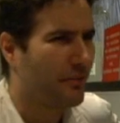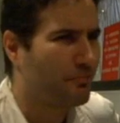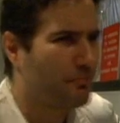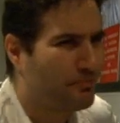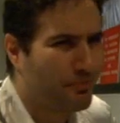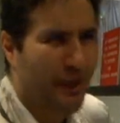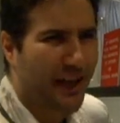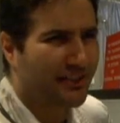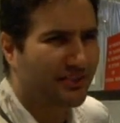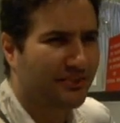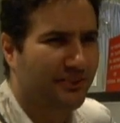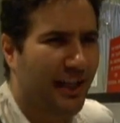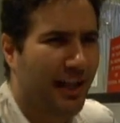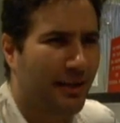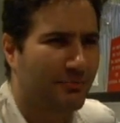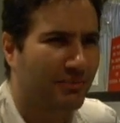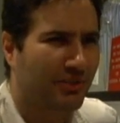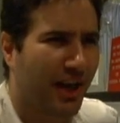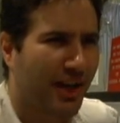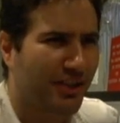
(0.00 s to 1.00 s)
the best
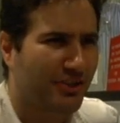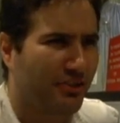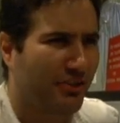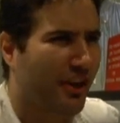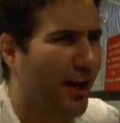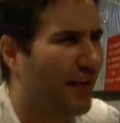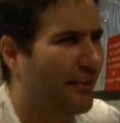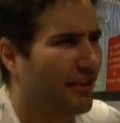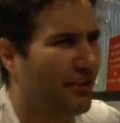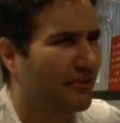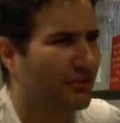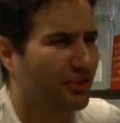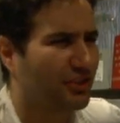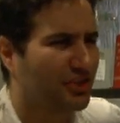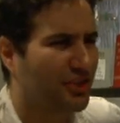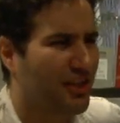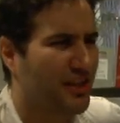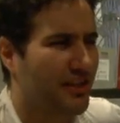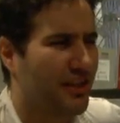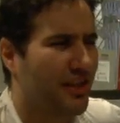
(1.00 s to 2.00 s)
damn doctor I've ever
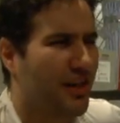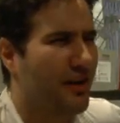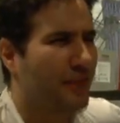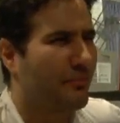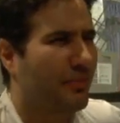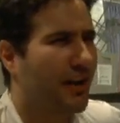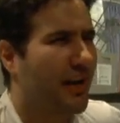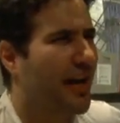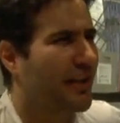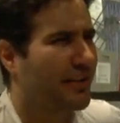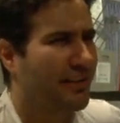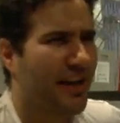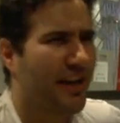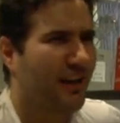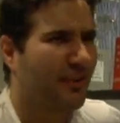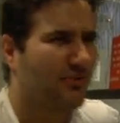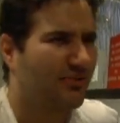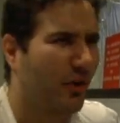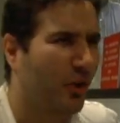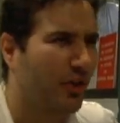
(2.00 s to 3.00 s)
seen, but I
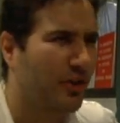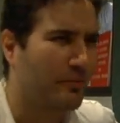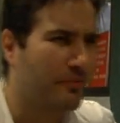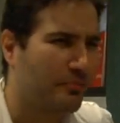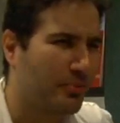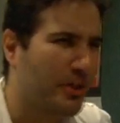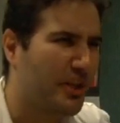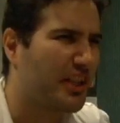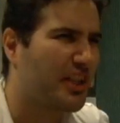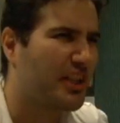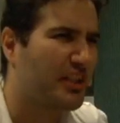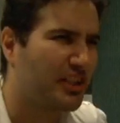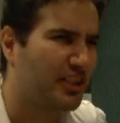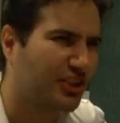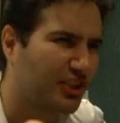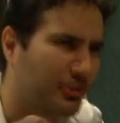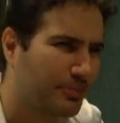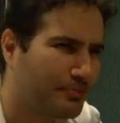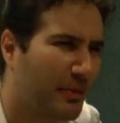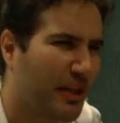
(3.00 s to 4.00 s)
can't afford to bring in a
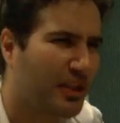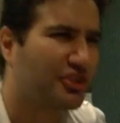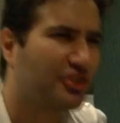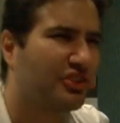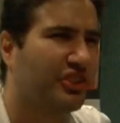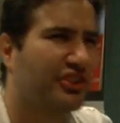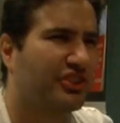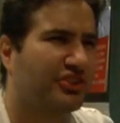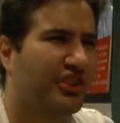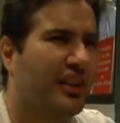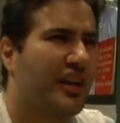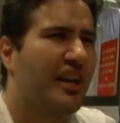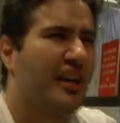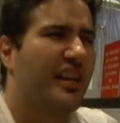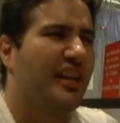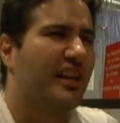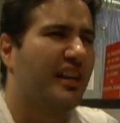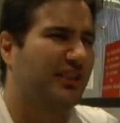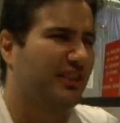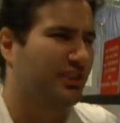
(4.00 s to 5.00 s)
specialist,
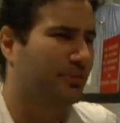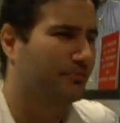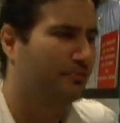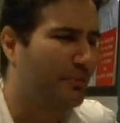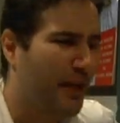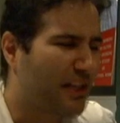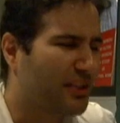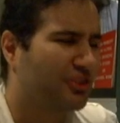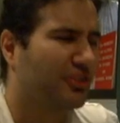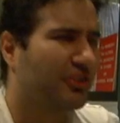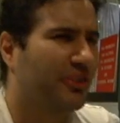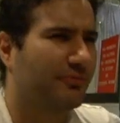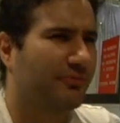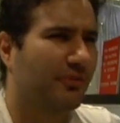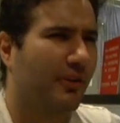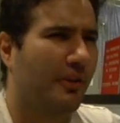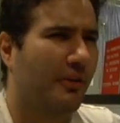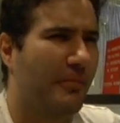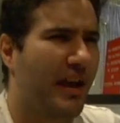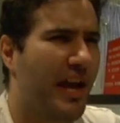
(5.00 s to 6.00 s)
especially
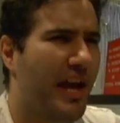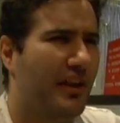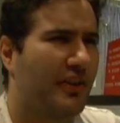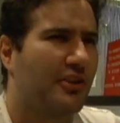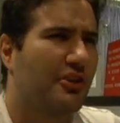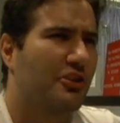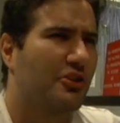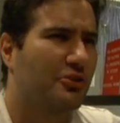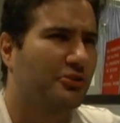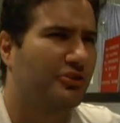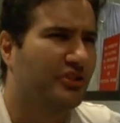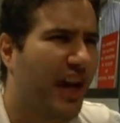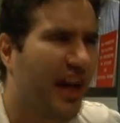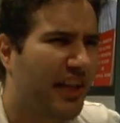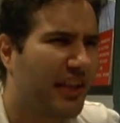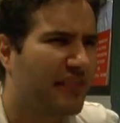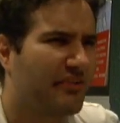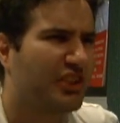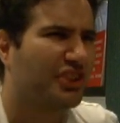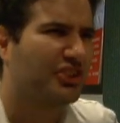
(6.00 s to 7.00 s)
for a man who's
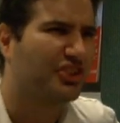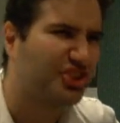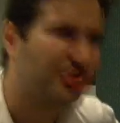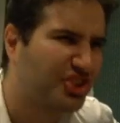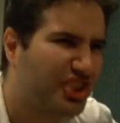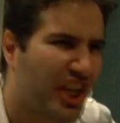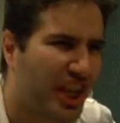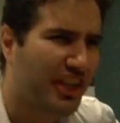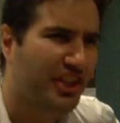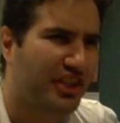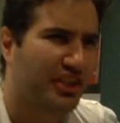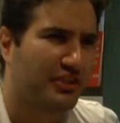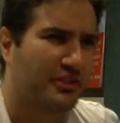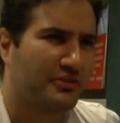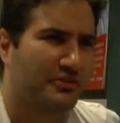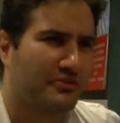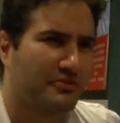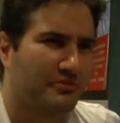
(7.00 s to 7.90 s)
not even sick.